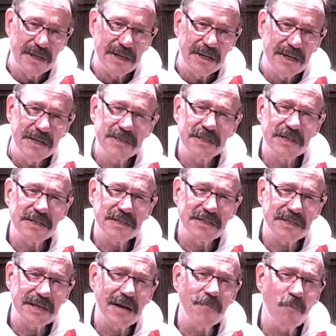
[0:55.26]
is in
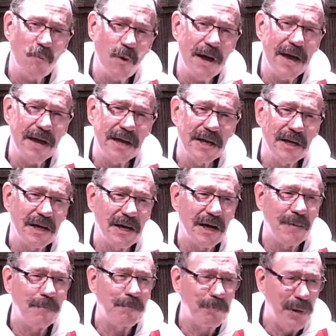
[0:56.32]
some way a
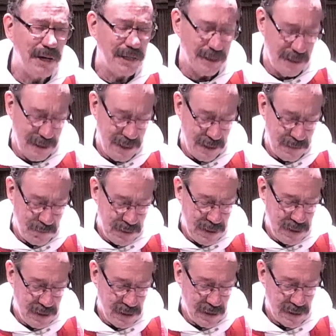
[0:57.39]
button
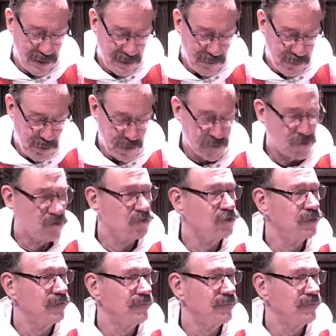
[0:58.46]
being pushed.